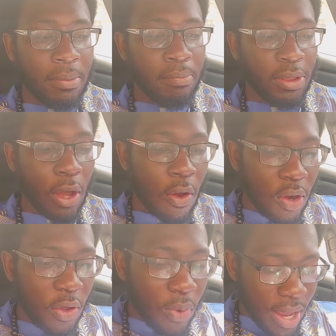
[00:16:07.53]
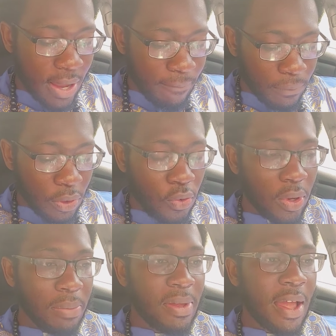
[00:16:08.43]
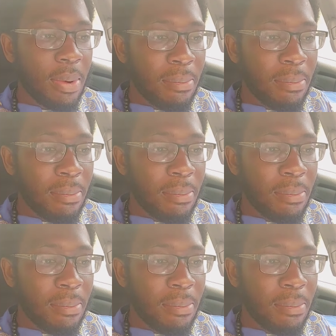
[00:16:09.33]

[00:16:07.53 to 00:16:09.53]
But the only way you can be able to